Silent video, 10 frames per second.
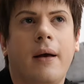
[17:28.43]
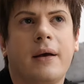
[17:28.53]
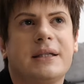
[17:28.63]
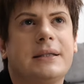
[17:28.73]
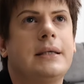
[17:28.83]

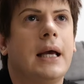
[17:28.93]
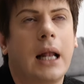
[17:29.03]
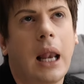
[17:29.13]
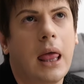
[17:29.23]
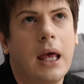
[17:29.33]

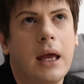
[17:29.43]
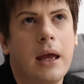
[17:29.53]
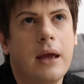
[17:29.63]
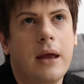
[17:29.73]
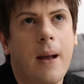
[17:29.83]

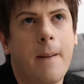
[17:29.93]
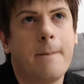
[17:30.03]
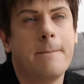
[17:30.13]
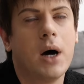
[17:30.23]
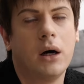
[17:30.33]
sickly
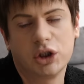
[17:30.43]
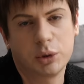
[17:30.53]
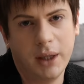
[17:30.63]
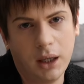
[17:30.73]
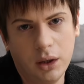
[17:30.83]

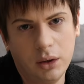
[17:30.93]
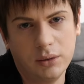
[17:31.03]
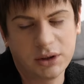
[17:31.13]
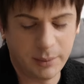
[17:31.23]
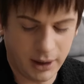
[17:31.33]

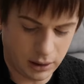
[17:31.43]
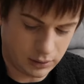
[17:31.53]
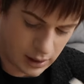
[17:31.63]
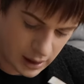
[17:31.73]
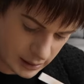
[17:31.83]
marshmallow smell.